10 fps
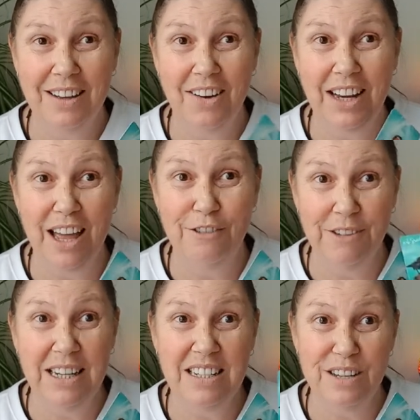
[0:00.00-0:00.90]
Okay,
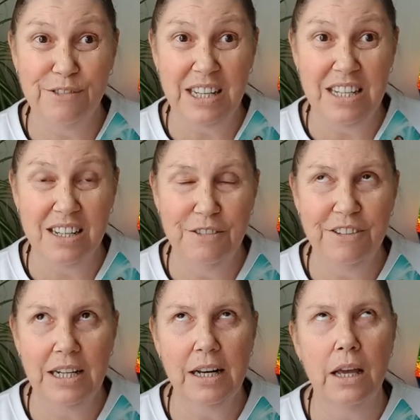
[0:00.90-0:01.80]
feeling defeated,
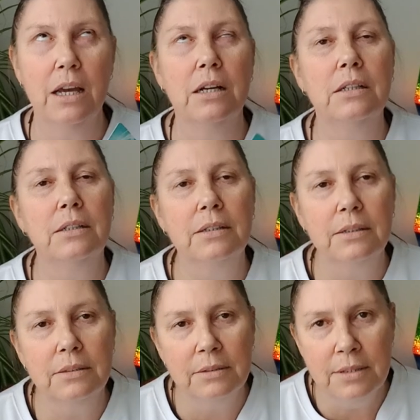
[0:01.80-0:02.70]
feeling like, oh,
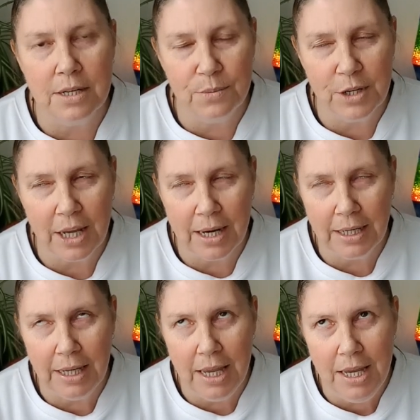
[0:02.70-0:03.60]
didn't work out
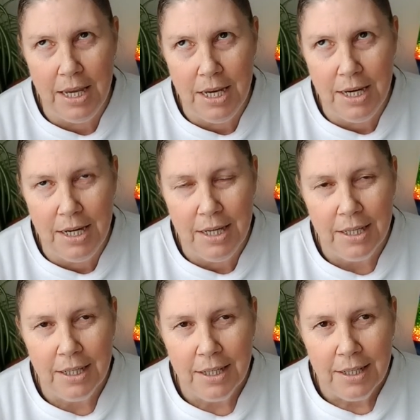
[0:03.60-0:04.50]
again,
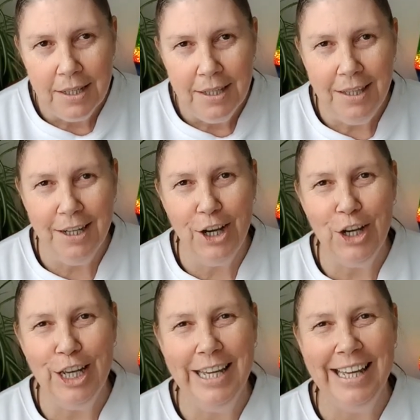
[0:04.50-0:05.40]
you
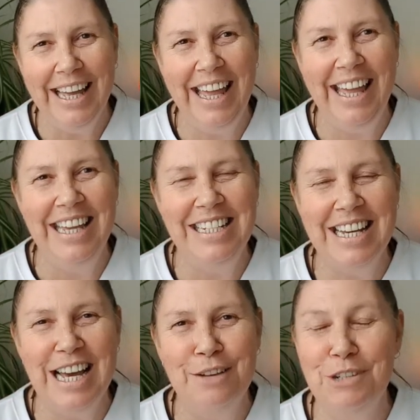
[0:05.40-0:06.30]
know, and
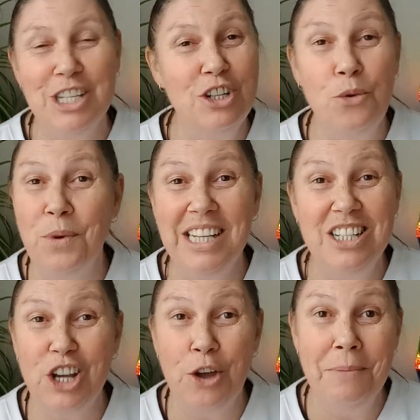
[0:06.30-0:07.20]
um, just not willing
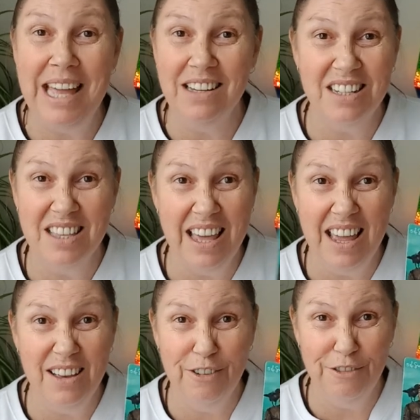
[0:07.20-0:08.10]
to go back to
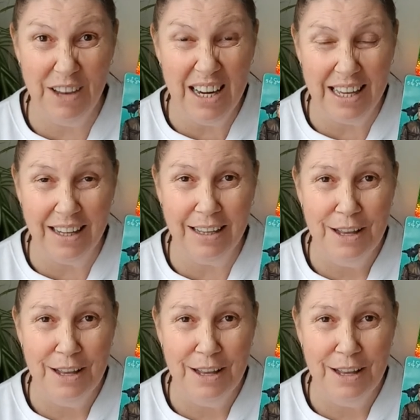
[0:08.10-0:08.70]
that feeling